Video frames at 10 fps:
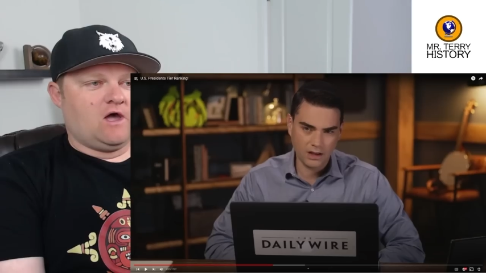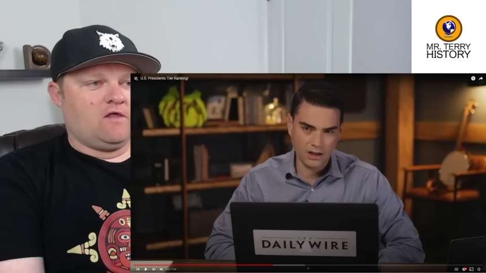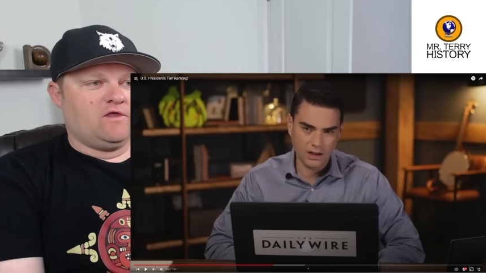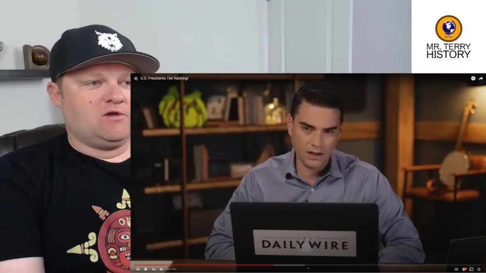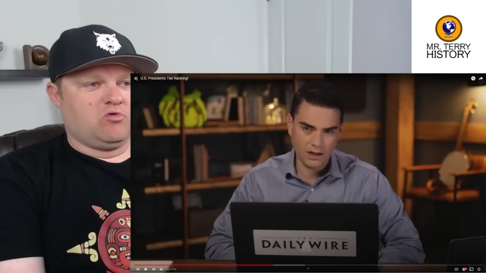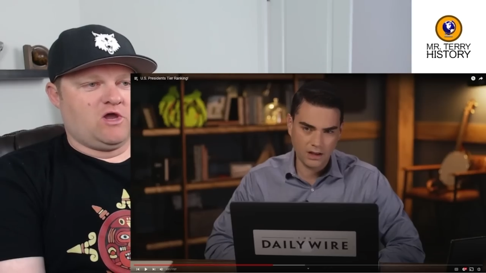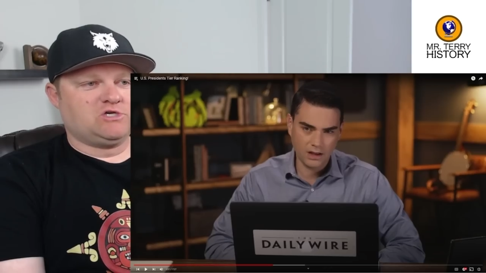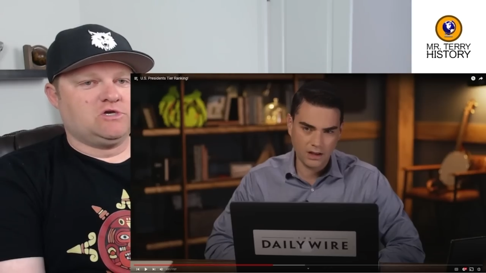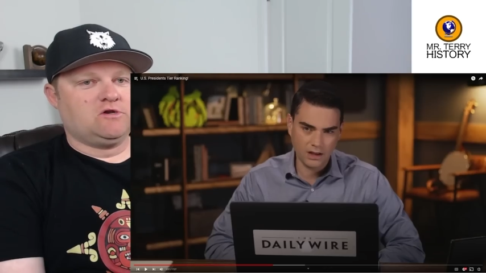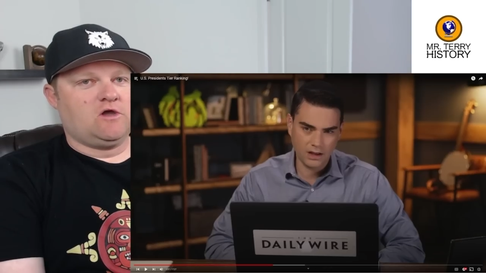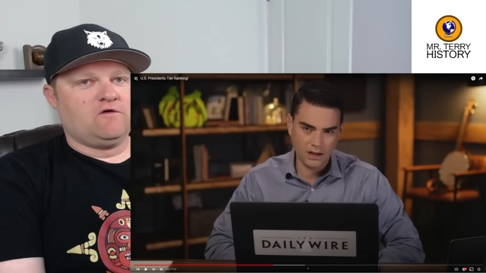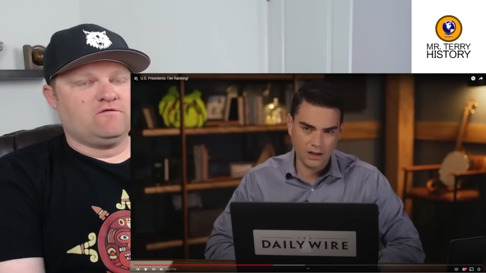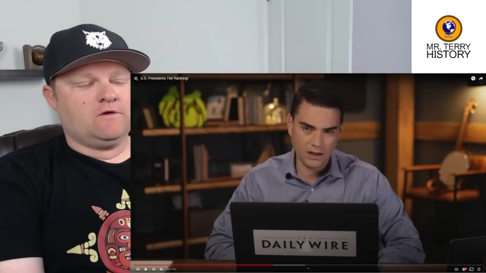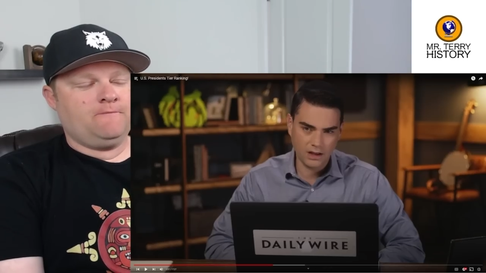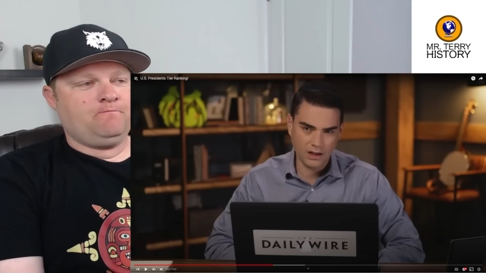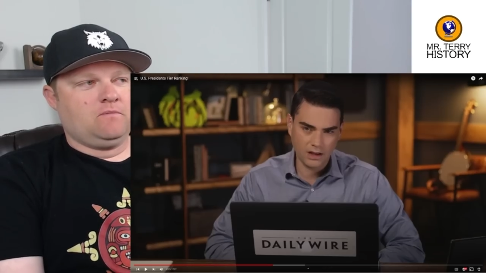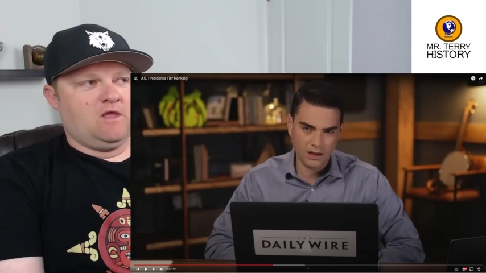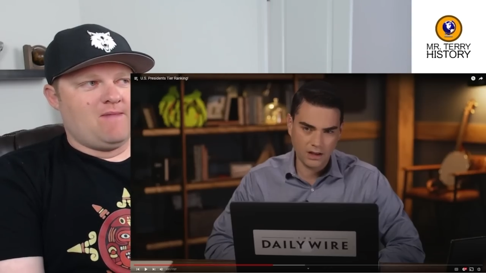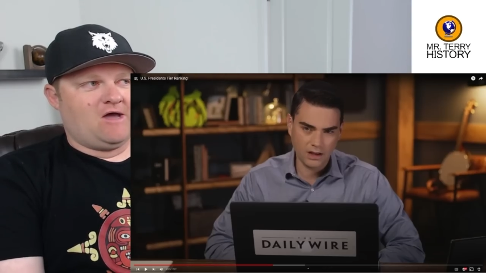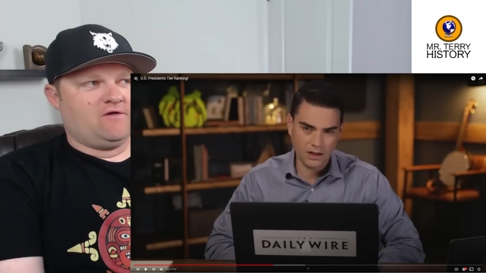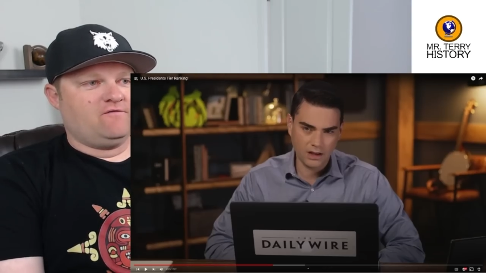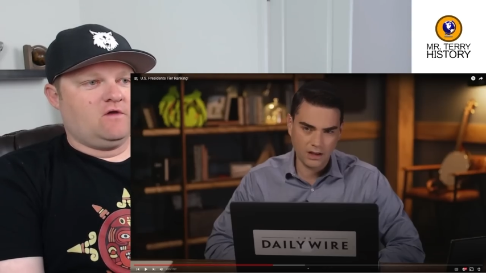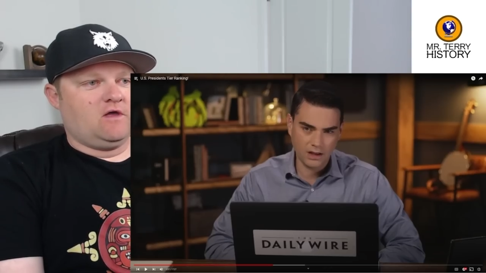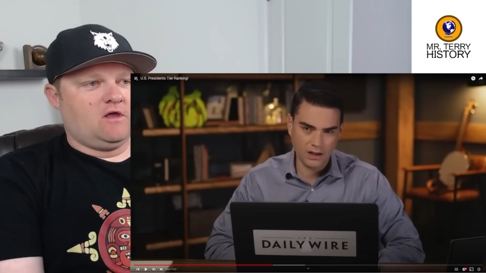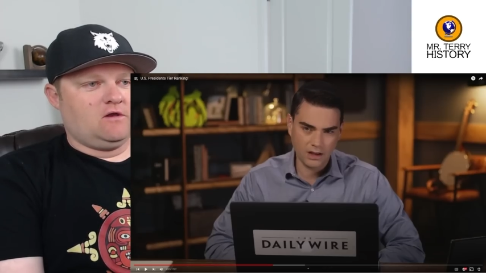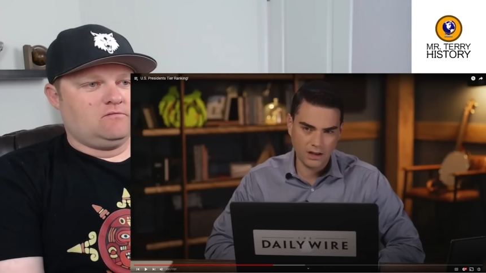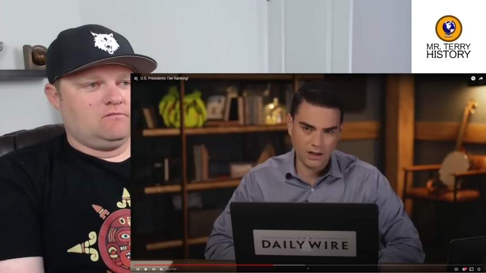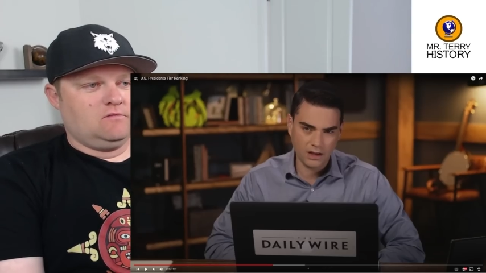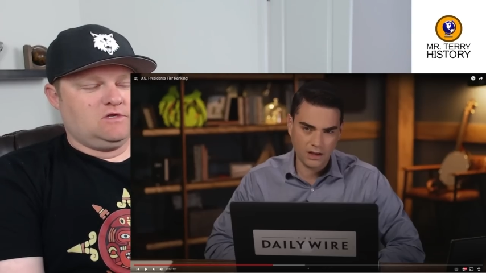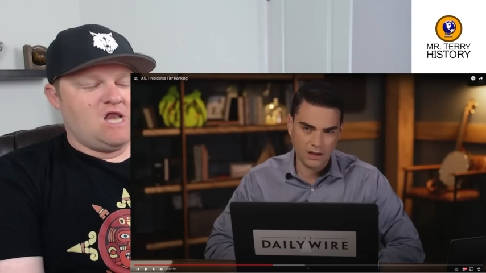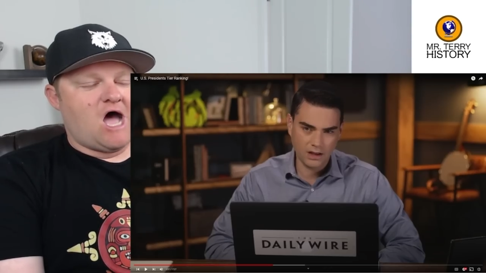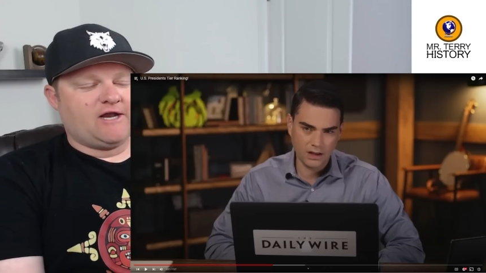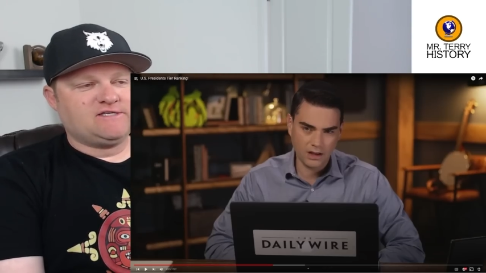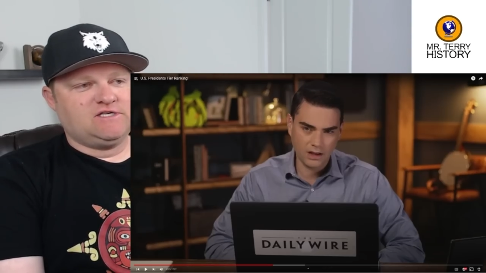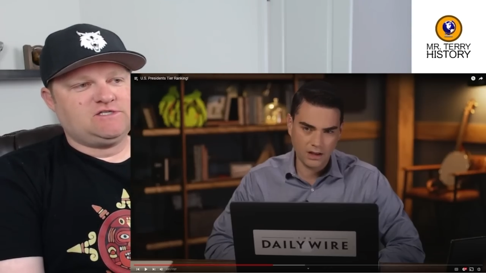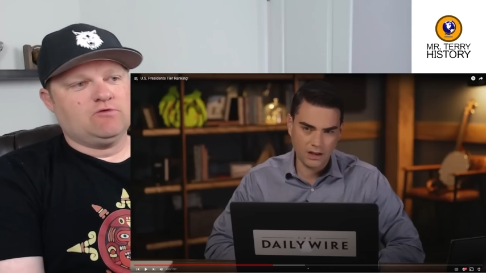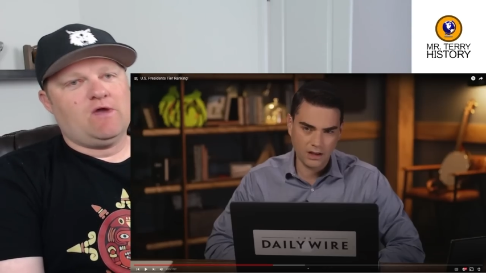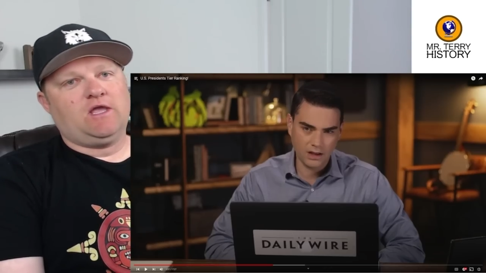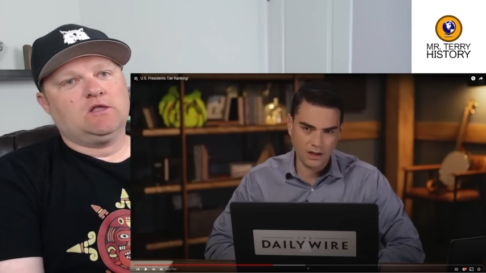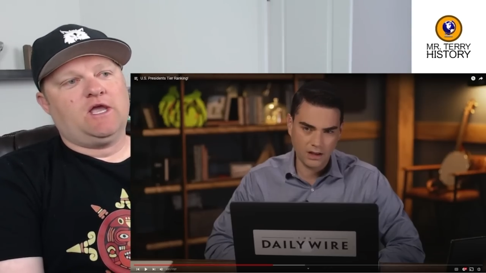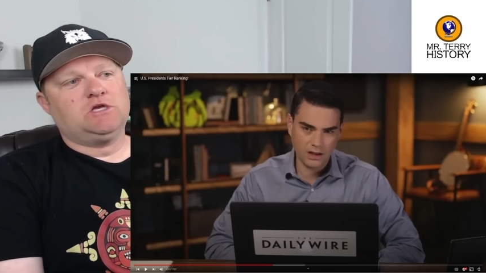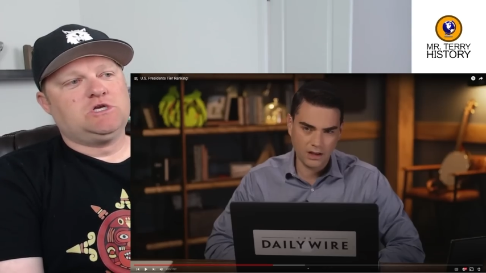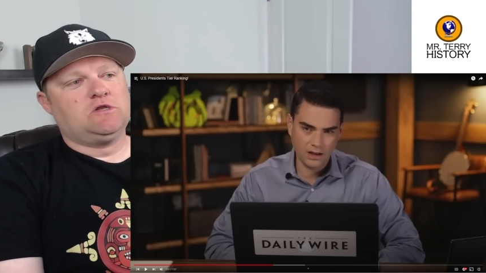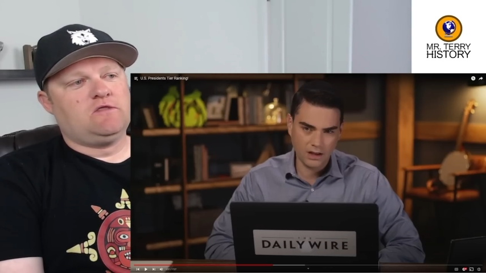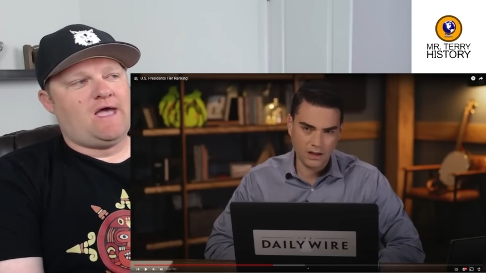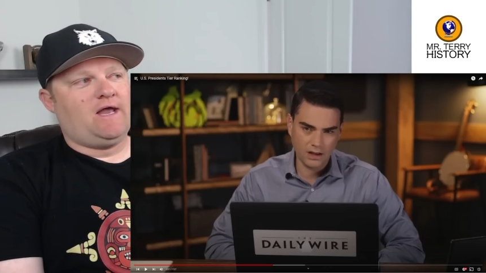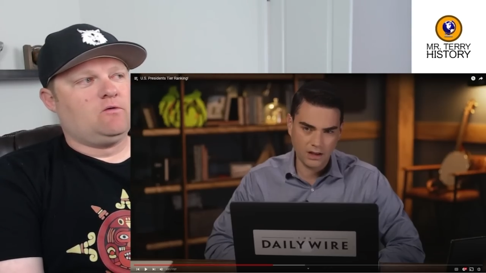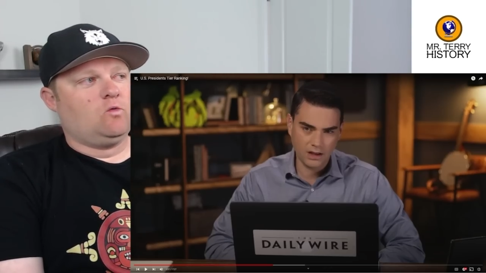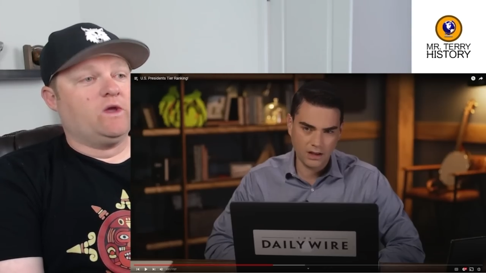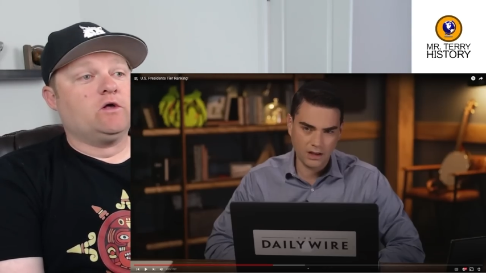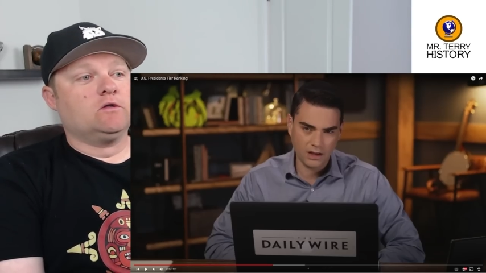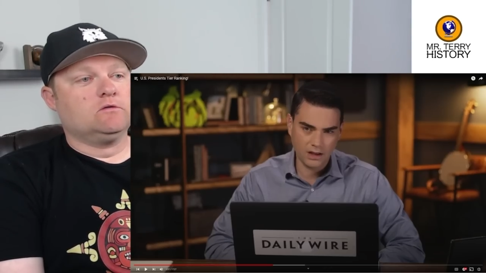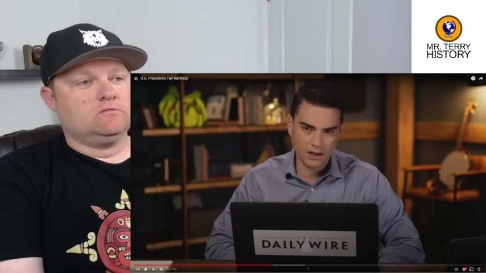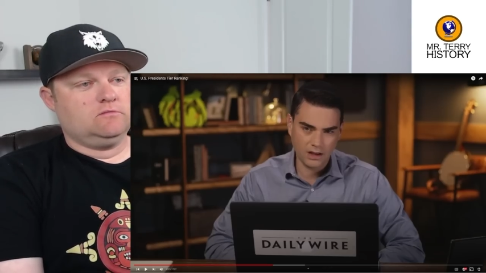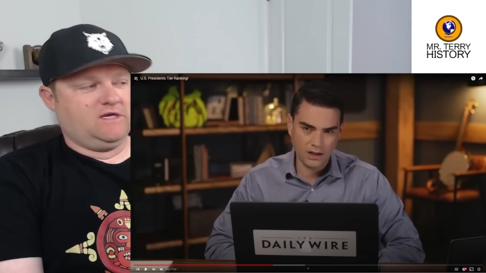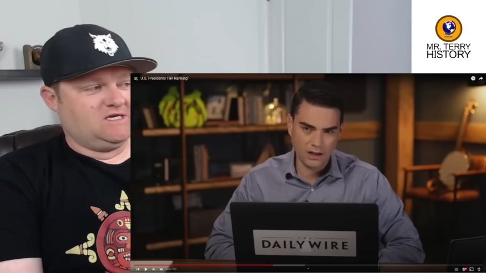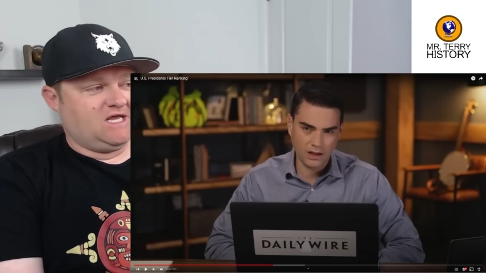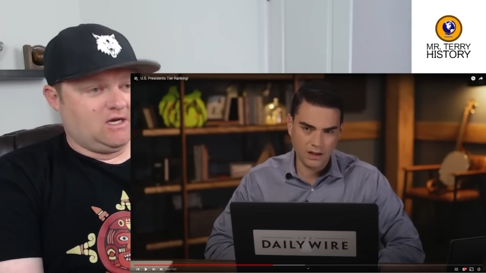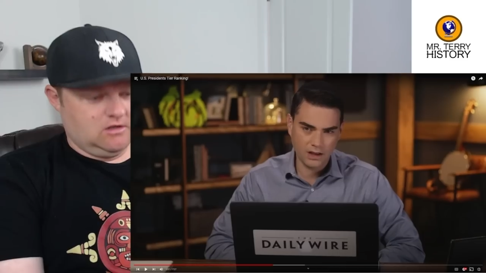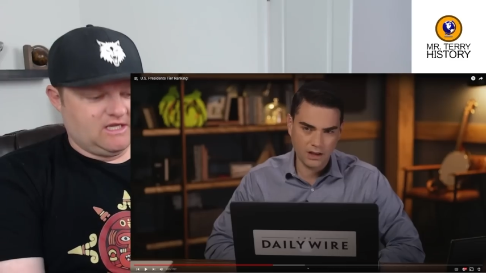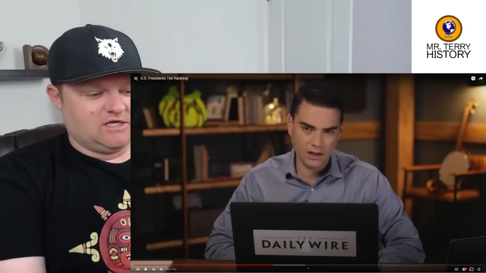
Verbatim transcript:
Speaker 1: the Depression, of the amount of non-existent regulation that will indeed lead